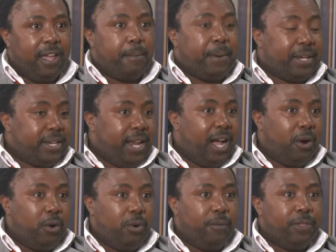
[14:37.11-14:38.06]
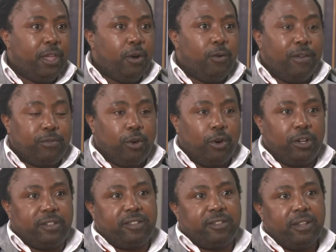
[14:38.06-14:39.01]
but now we've got